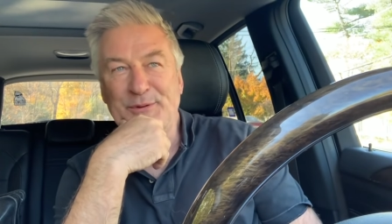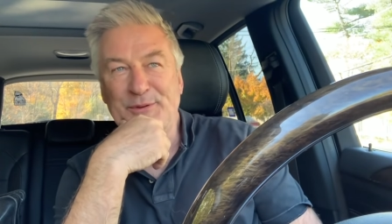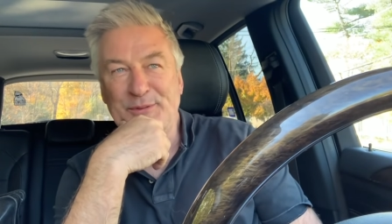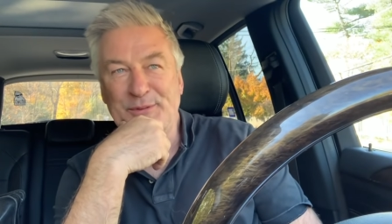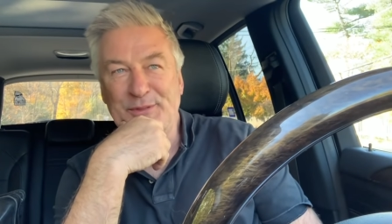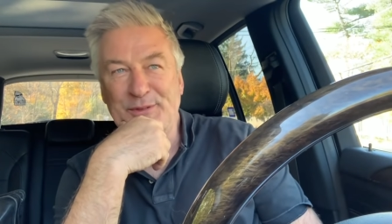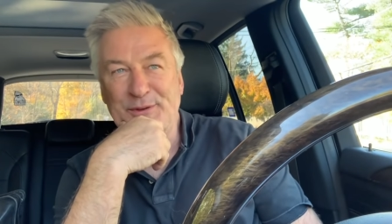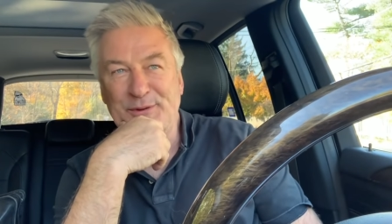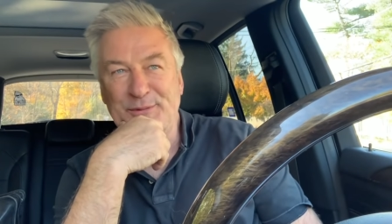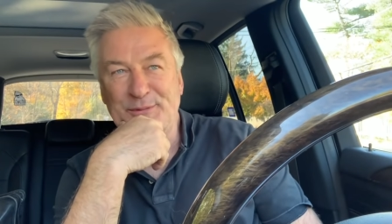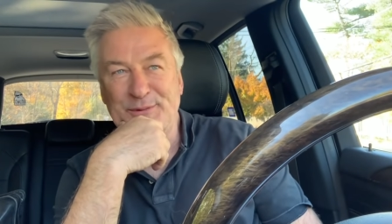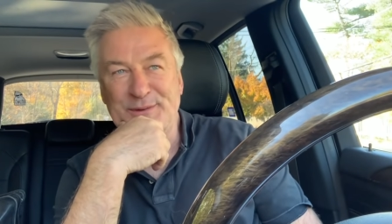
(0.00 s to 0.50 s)

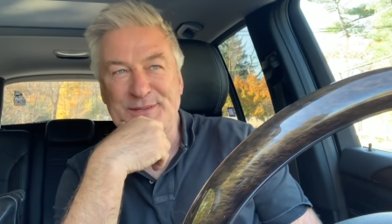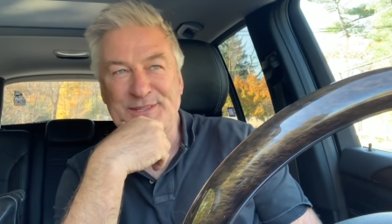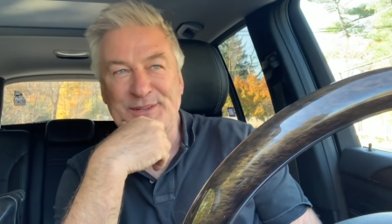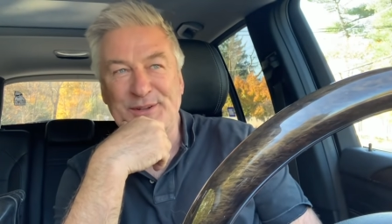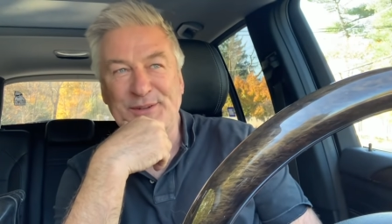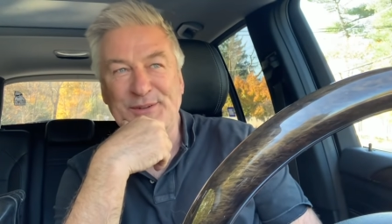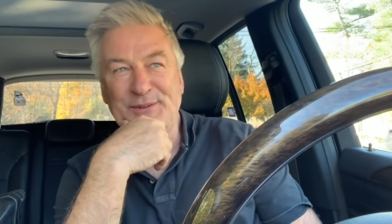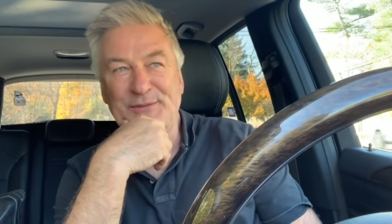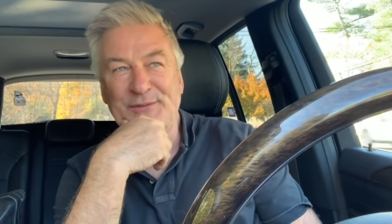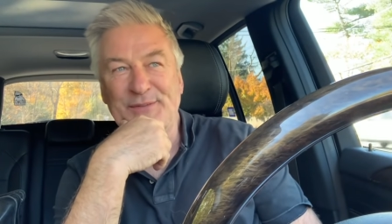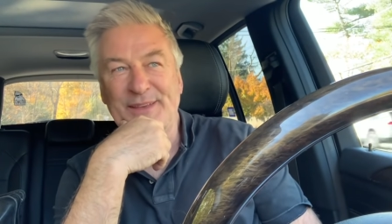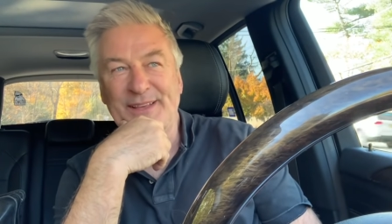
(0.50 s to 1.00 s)
with the
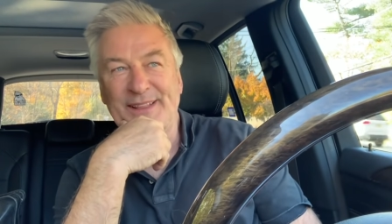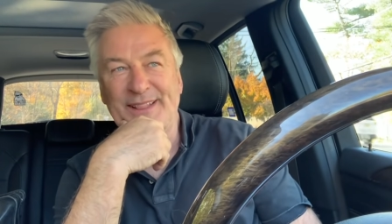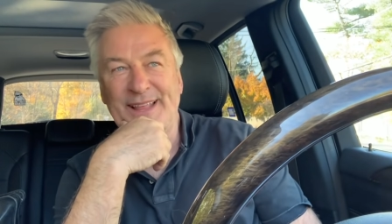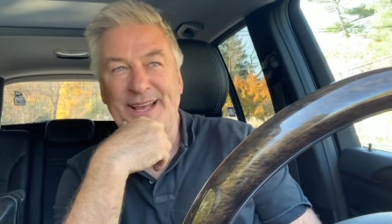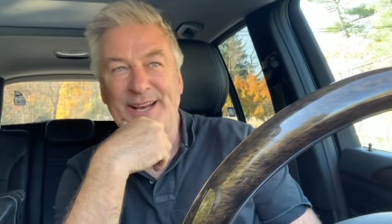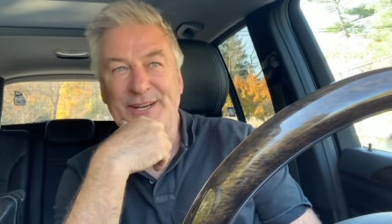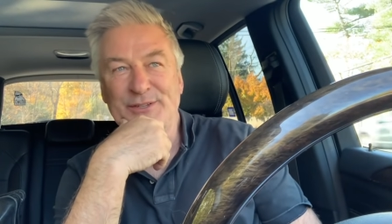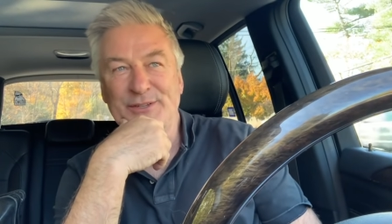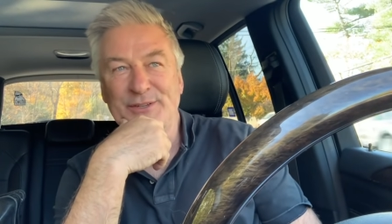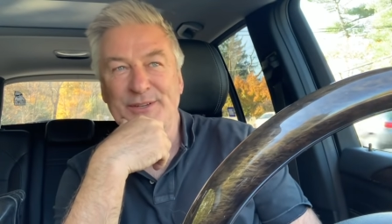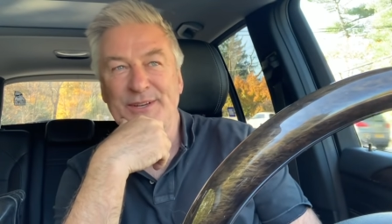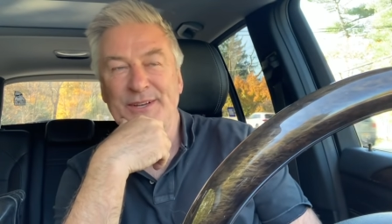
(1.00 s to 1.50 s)
result of the
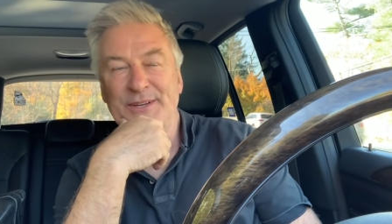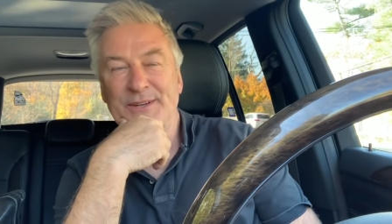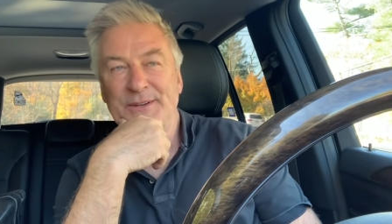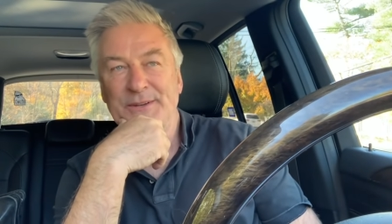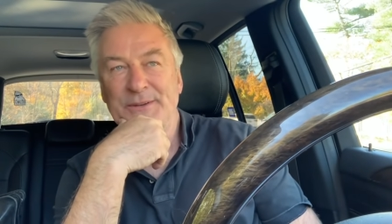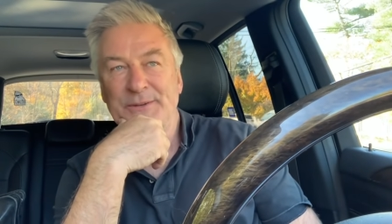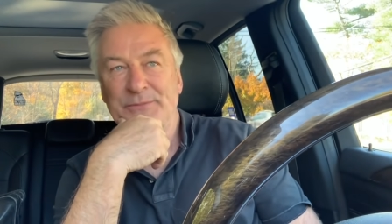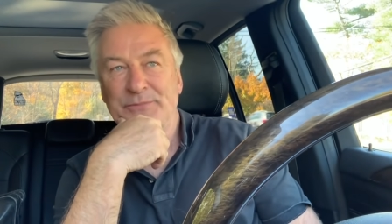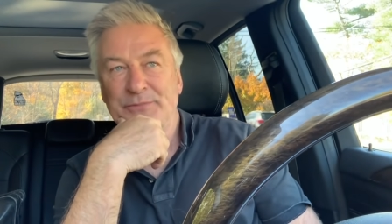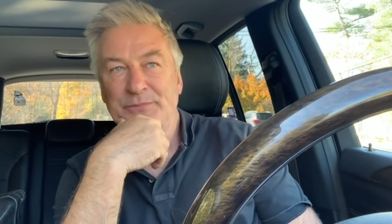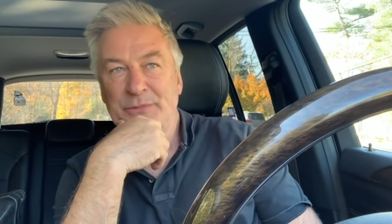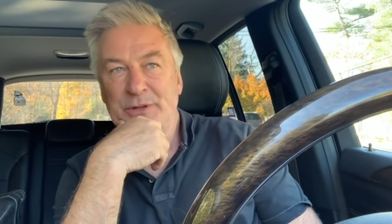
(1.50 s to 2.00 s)
election
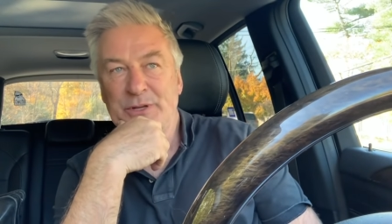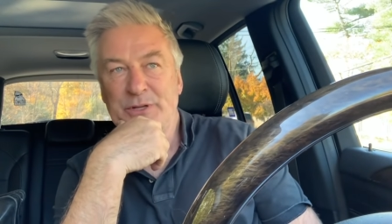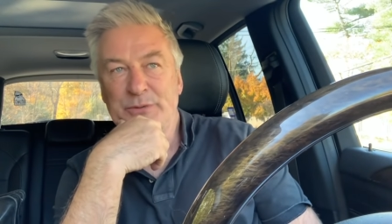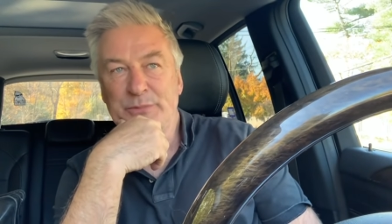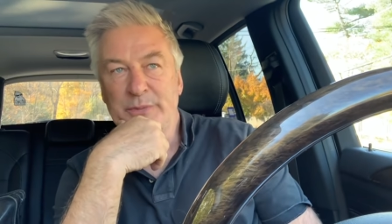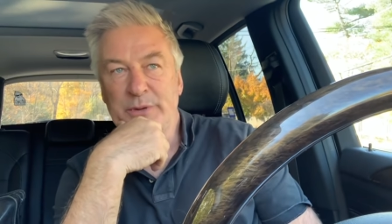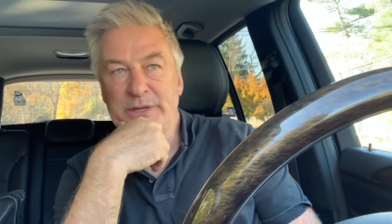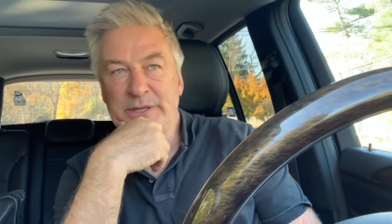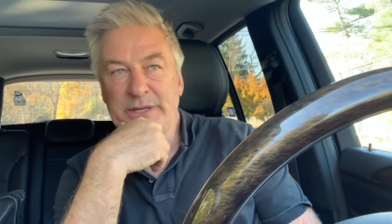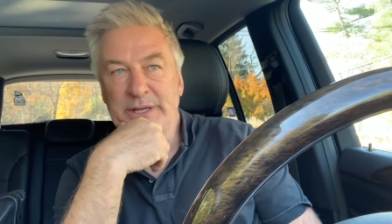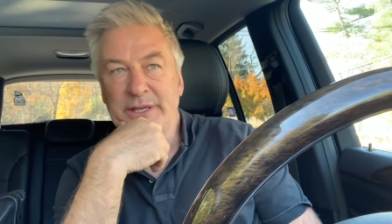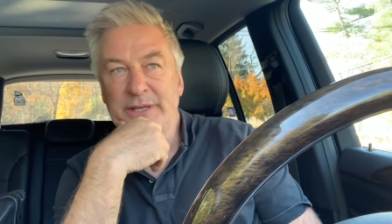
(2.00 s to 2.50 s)
is
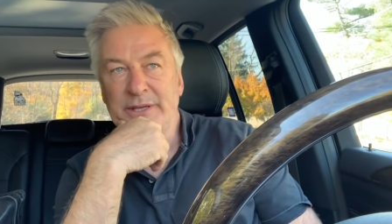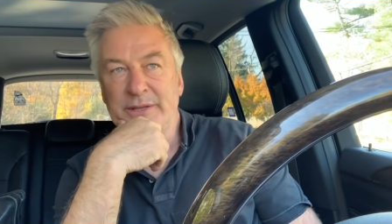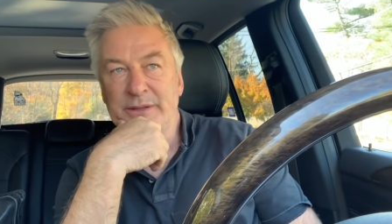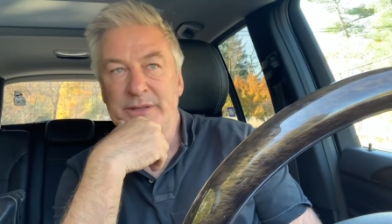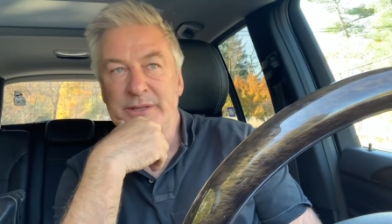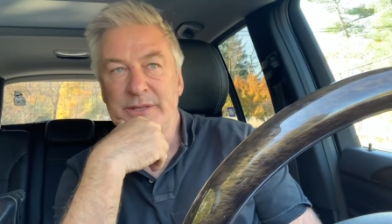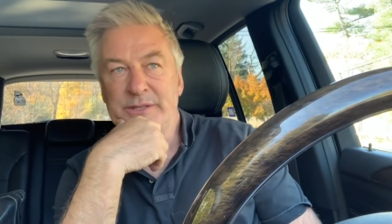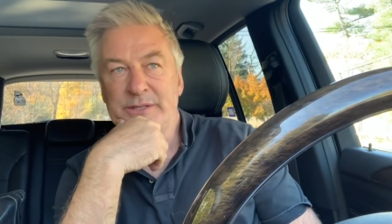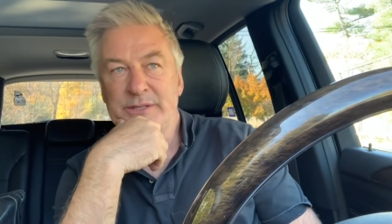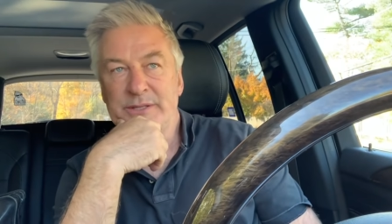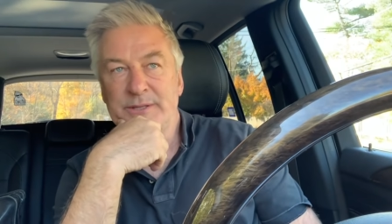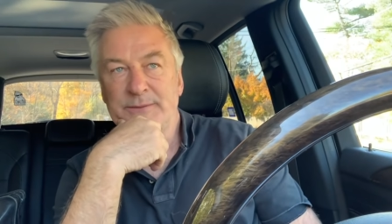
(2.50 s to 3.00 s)

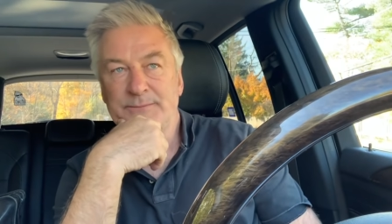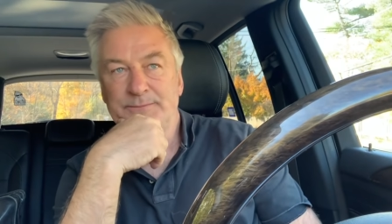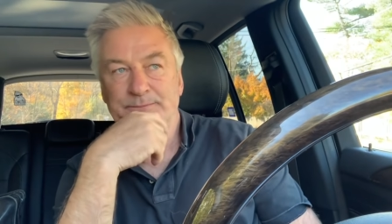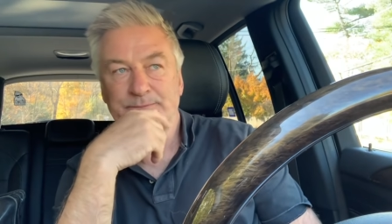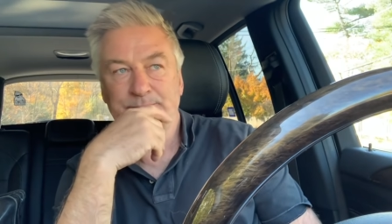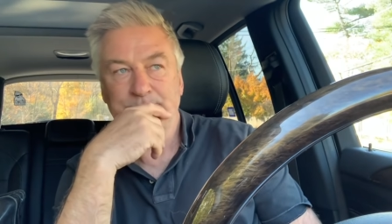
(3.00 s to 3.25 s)
ridiculous.